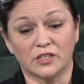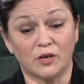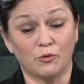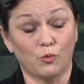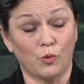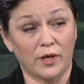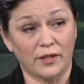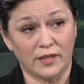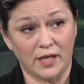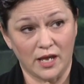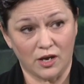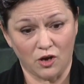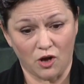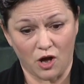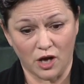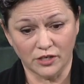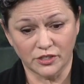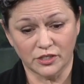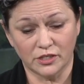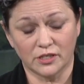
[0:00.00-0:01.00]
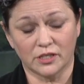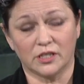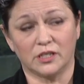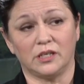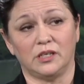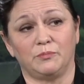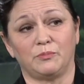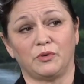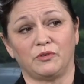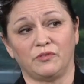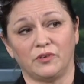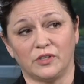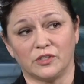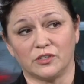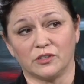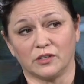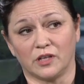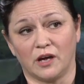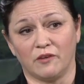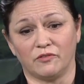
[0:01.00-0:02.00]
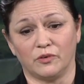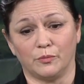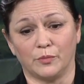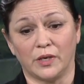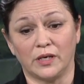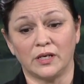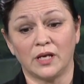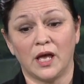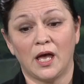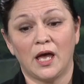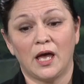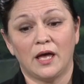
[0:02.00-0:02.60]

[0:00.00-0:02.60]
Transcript: And when they cautioned the provincial government